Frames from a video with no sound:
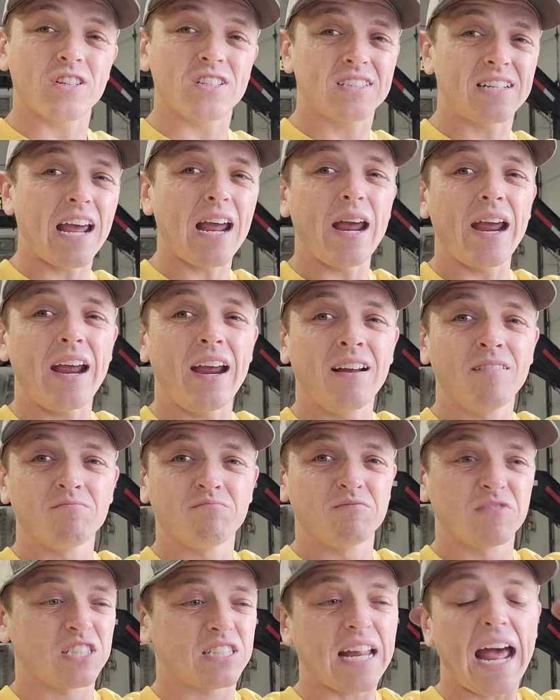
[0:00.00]
just stay
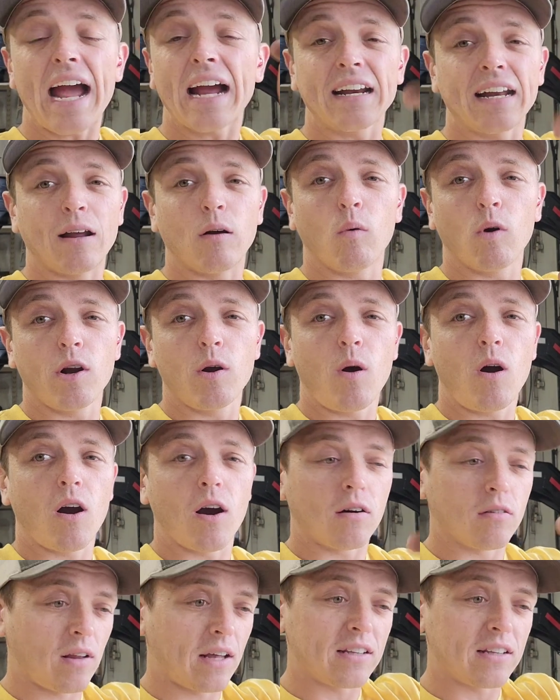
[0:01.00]
stagnant where you are.